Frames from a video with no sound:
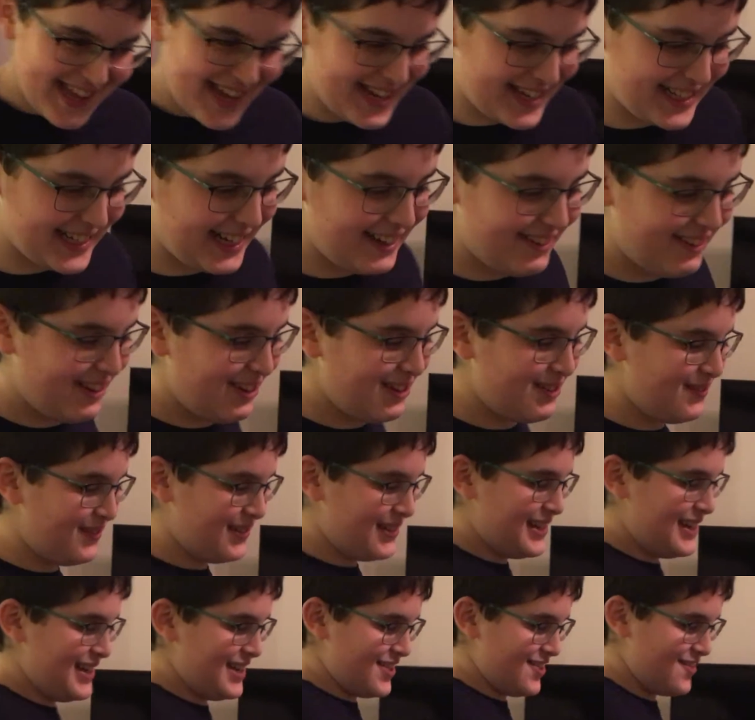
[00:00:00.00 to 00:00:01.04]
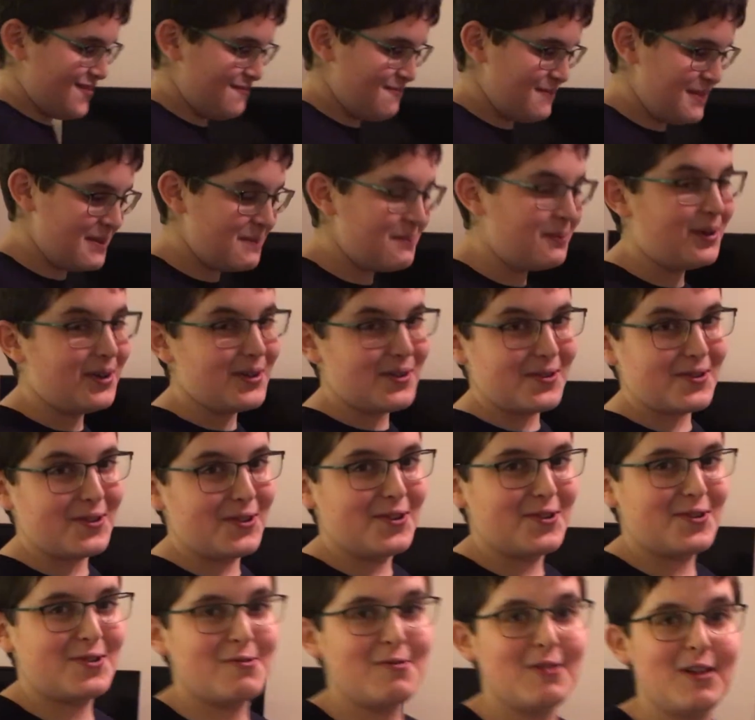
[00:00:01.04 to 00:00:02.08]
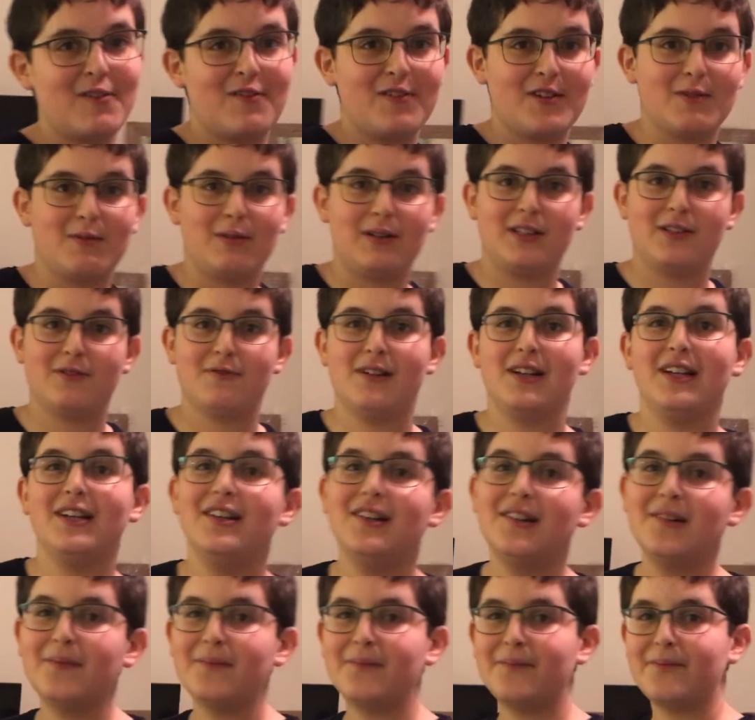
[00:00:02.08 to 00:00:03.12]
a Cloudy with a Chance of Meatballs cartoon, if you're wondering.